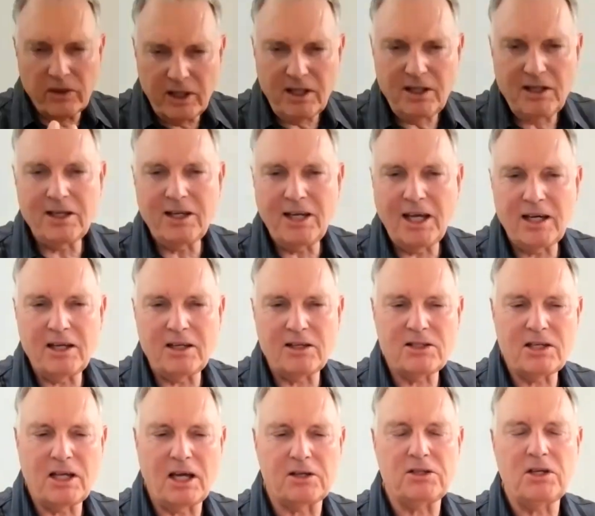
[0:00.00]
the internet and
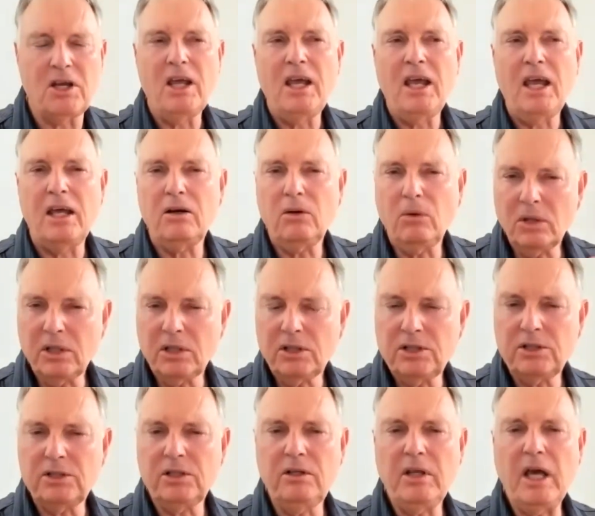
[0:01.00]
such. In order
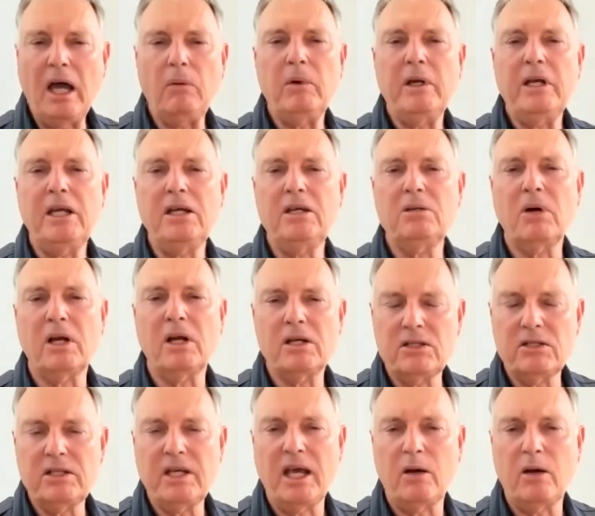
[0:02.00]
to do that, we need to
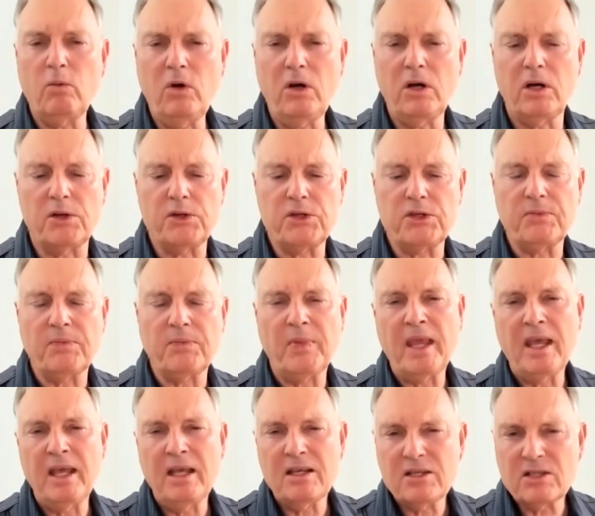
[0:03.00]
understand words.
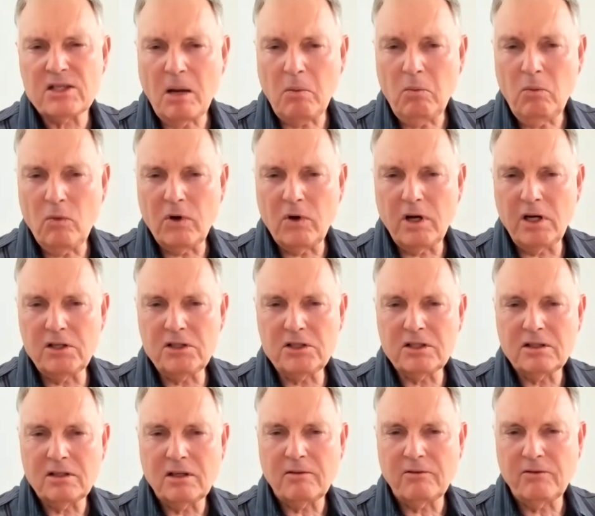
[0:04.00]
Some
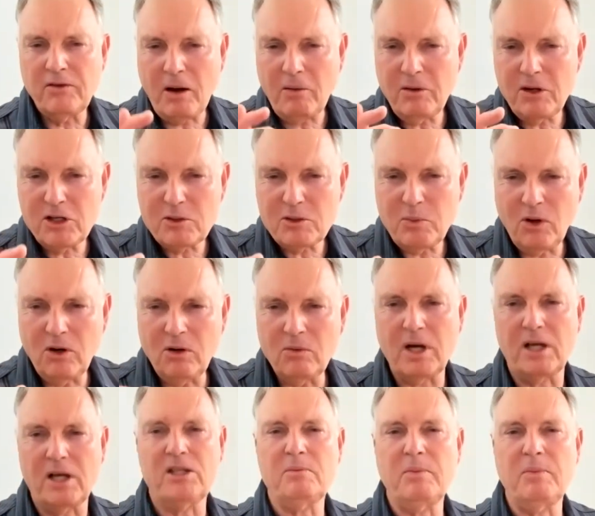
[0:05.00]
words, very small
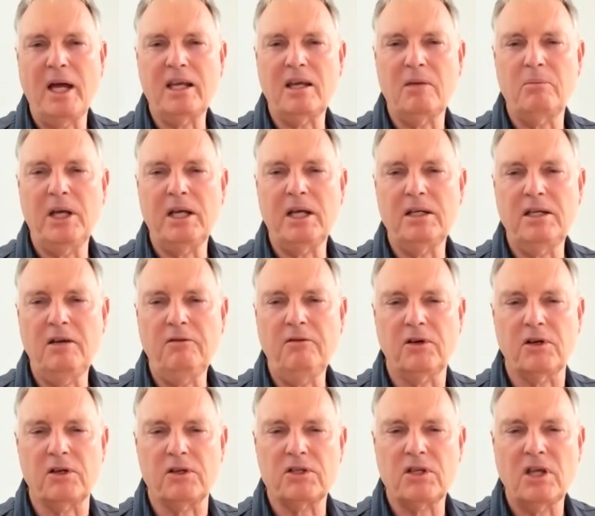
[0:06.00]
ones, make a big
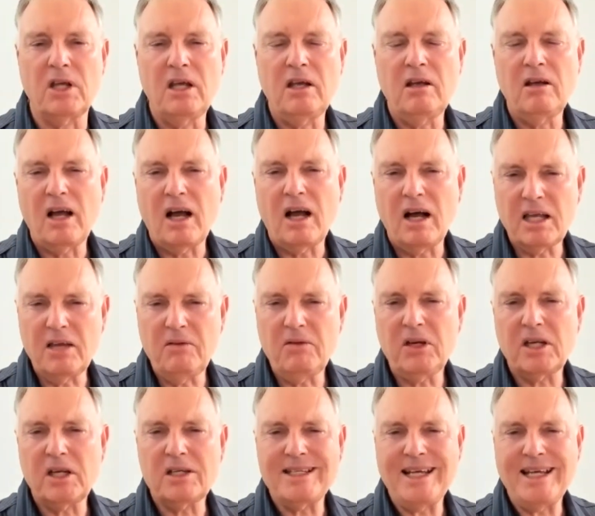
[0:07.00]
difference. I'll give
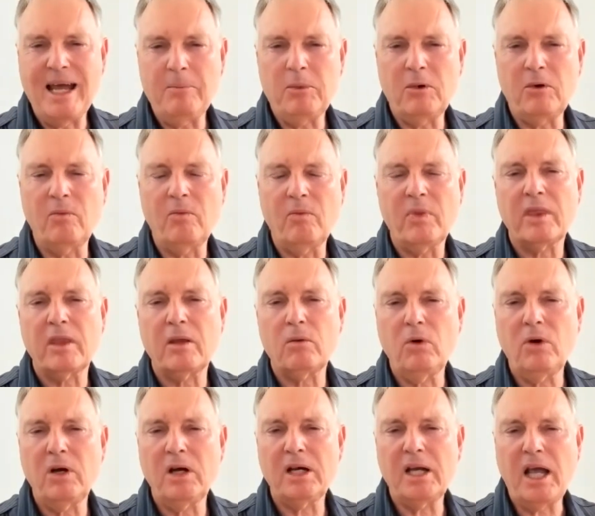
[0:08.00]
you an example. The
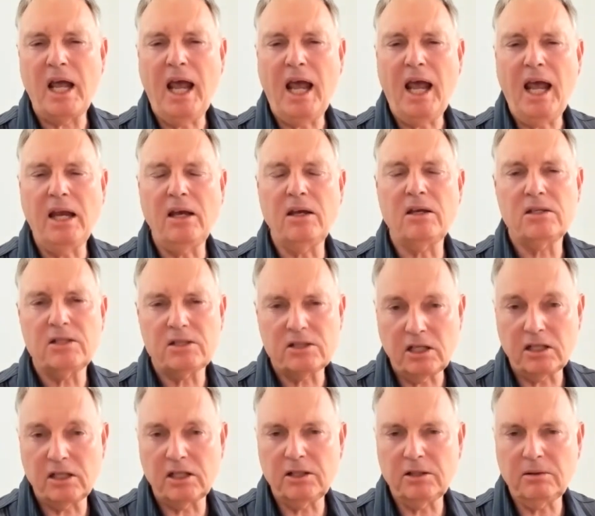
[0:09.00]
word and, it's
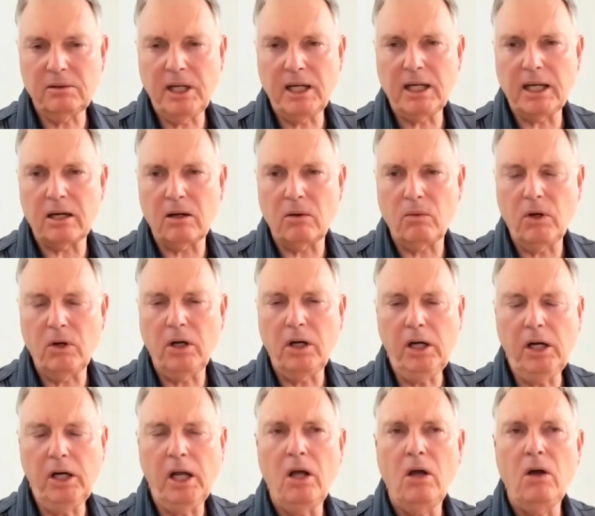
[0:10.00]
only a 3-letter
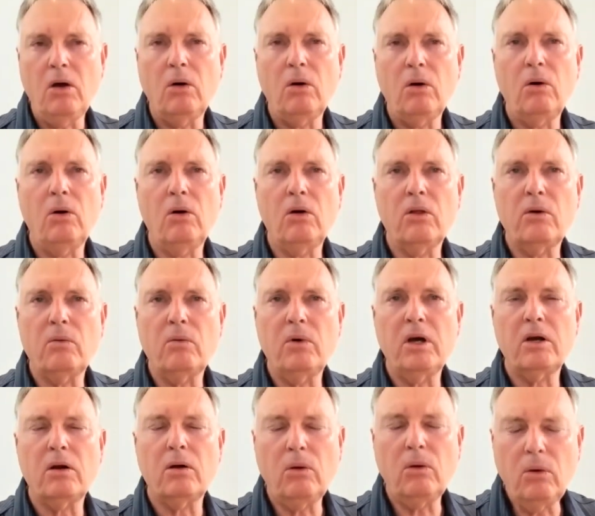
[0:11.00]
word, or the
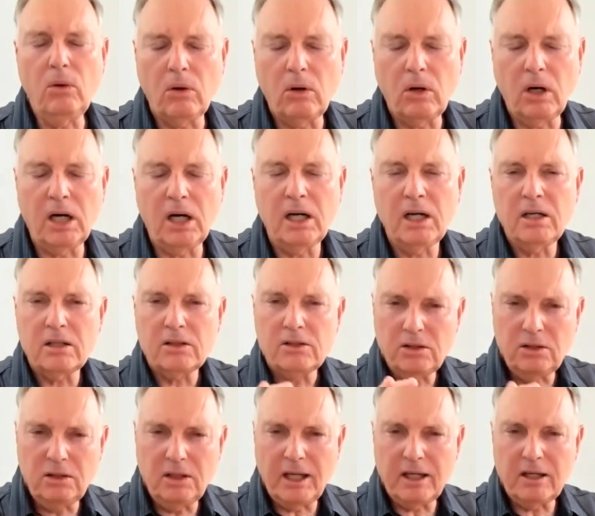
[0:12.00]
word or,
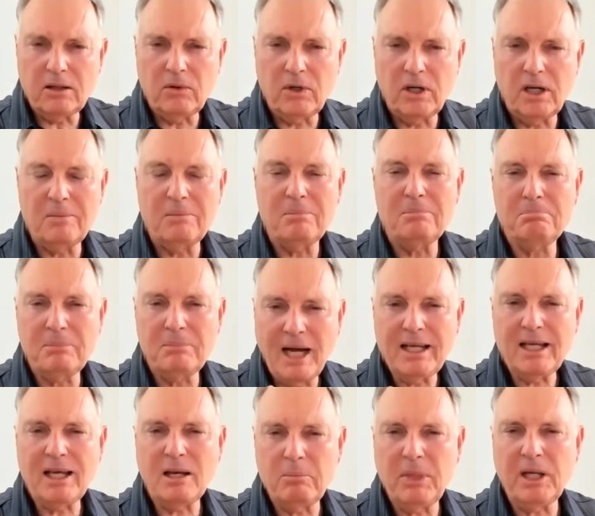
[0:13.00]
2-letter word,
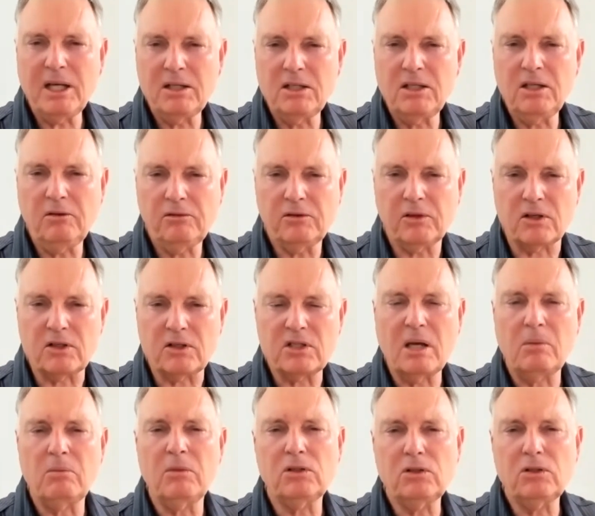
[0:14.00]
make a big difference.
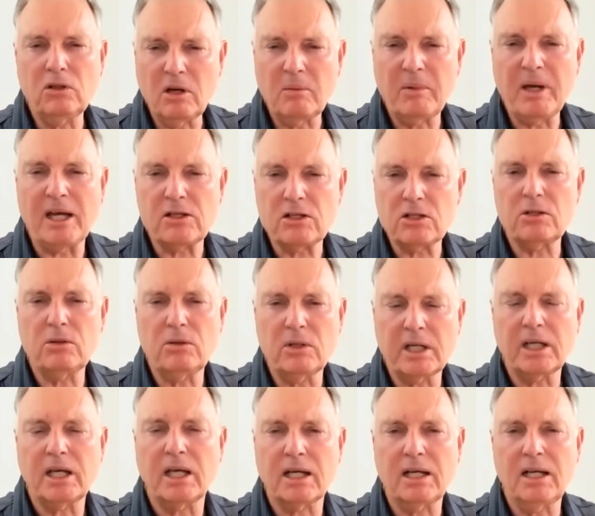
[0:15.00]
And we'll talk about
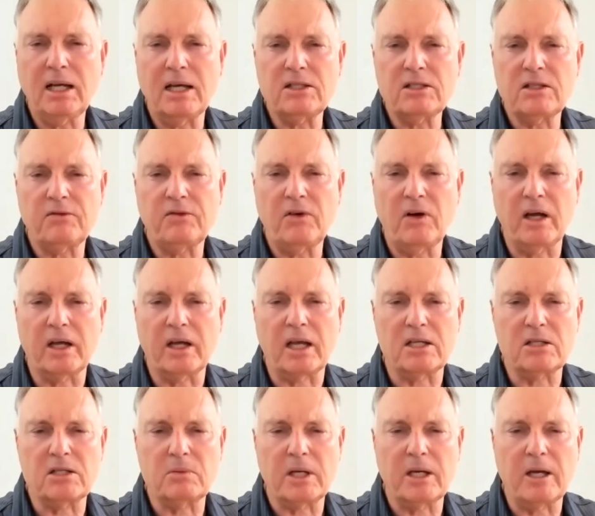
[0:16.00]
sorting and classifying
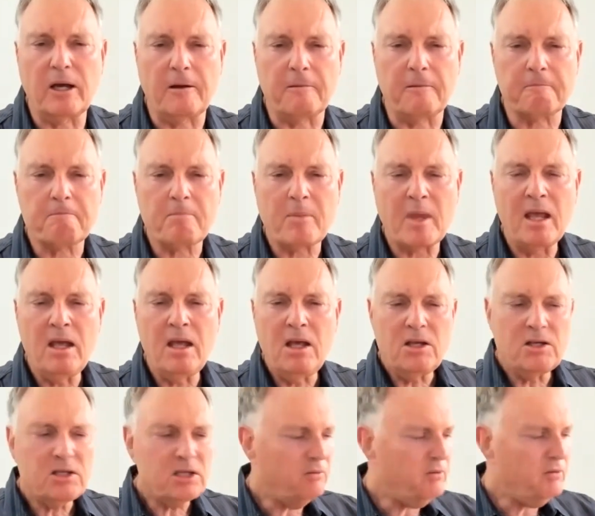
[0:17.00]
as we go.
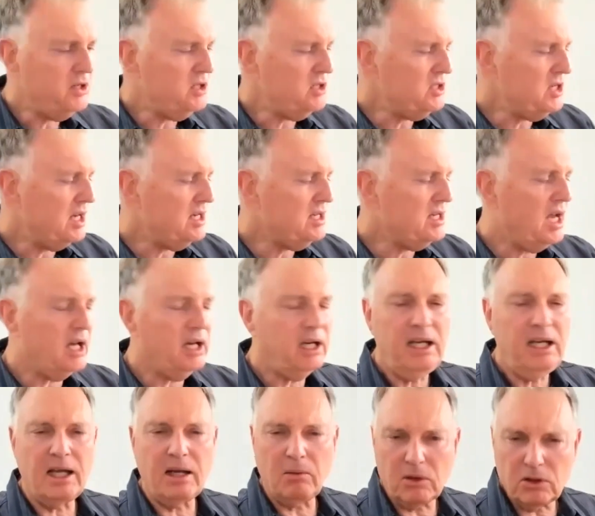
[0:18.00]
So if we just head down
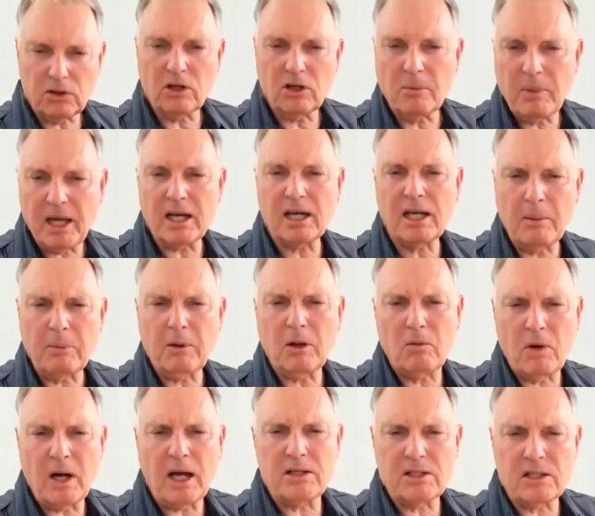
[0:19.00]
here, we'll talk about a couple of
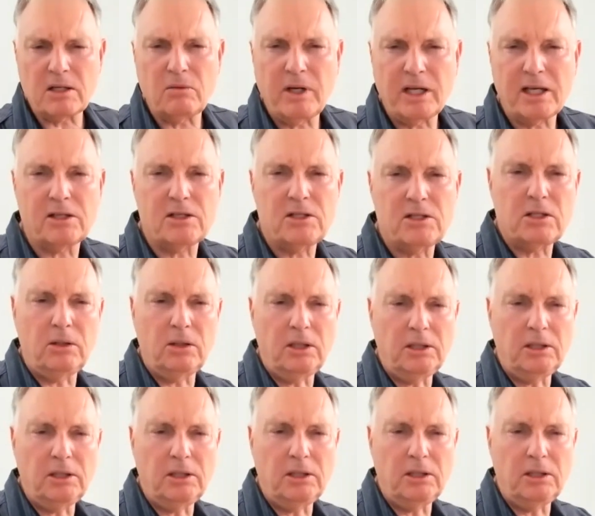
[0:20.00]
ways that we could
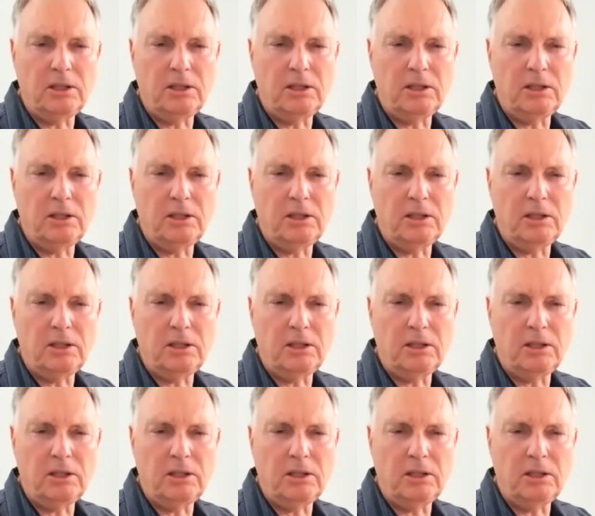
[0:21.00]
sort.